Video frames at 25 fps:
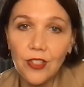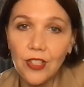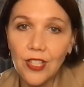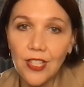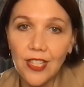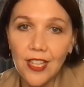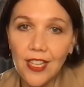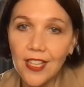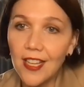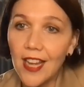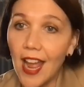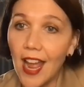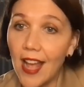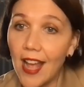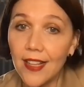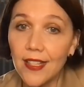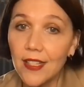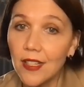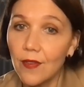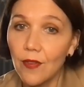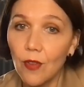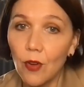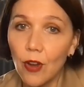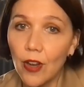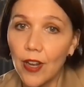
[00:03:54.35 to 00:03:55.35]
She didn't
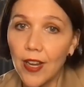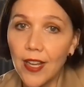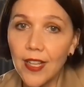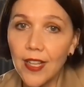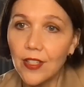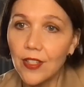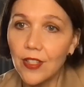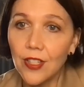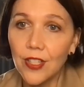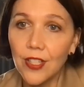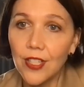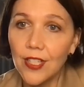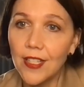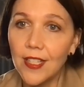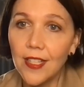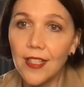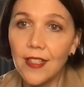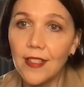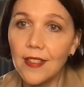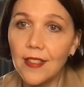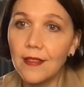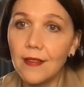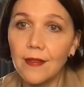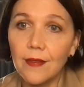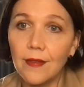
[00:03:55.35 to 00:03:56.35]
ask for it. She
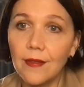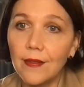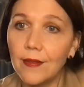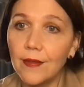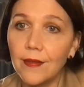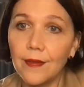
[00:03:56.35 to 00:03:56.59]
didn't